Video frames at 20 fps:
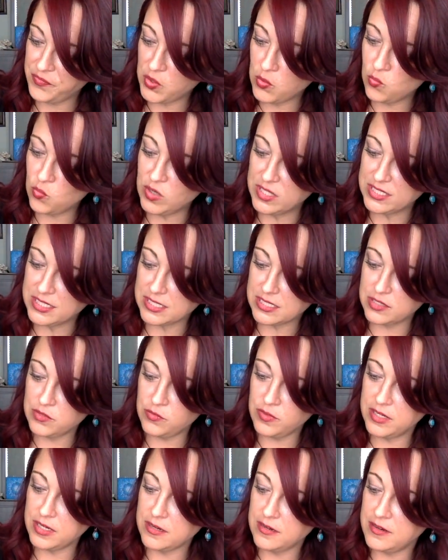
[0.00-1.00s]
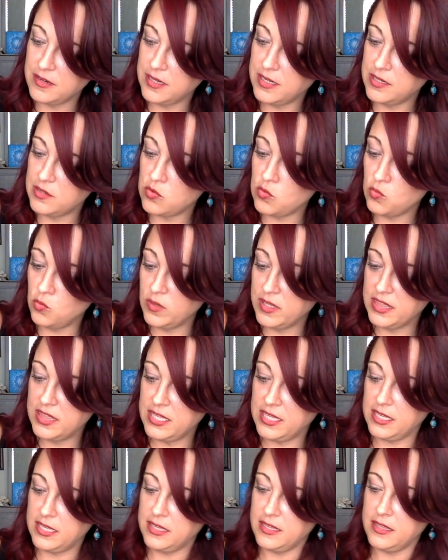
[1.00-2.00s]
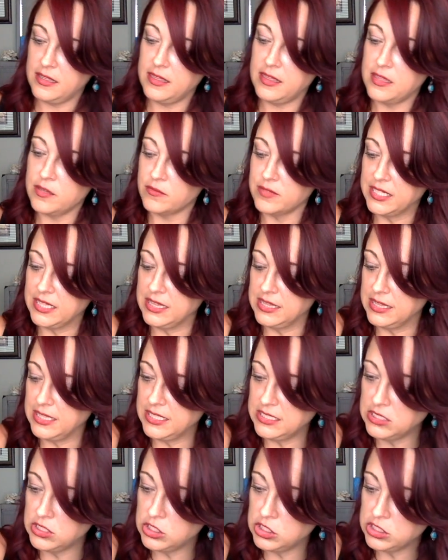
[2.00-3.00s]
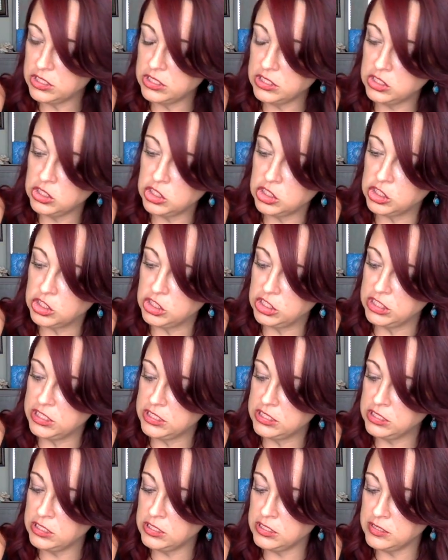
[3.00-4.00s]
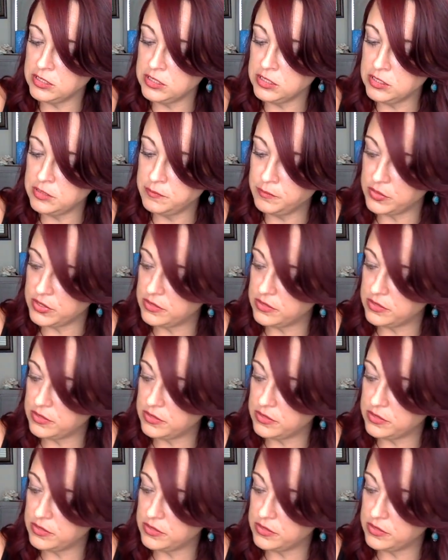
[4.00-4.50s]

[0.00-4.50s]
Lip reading: What's going on within the relationship?